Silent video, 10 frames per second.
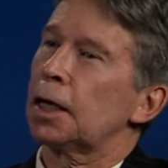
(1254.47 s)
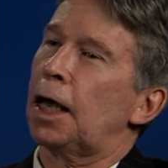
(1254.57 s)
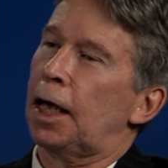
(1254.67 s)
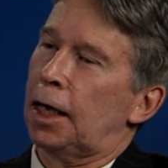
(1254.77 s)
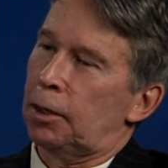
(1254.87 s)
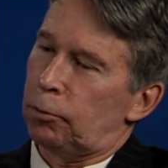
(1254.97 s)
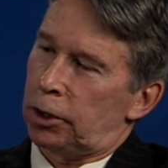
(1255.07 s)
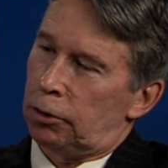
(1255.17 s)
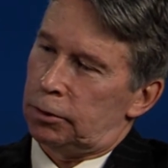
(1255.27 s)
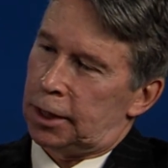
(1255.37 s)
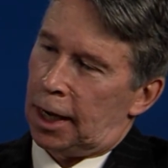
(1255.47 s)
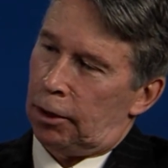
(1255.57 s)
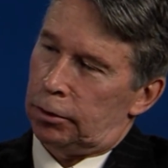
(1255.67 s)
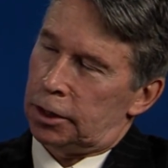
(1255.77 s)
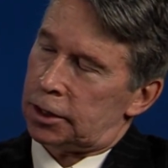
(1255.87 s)
and we go
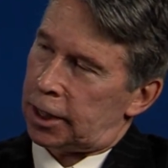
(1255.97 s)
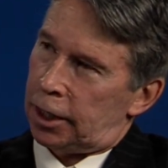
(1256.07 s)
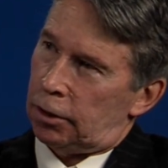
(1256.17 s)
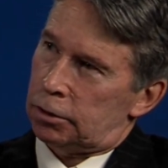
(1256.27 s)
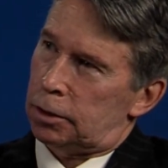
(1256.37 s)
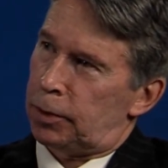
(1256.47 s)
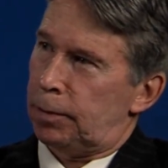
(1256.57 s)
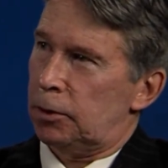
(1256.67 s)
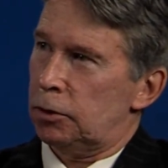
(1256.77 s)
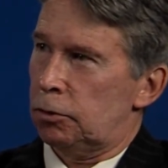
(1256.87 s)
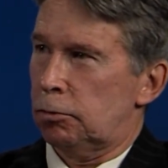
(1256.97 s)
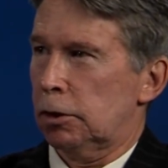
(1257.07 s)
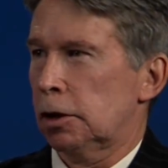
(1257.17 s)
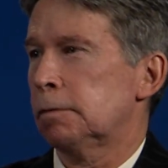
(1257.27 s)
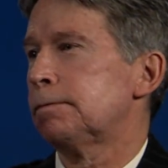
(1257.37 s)
down the scale to people who
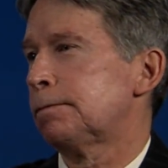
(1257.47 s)
were,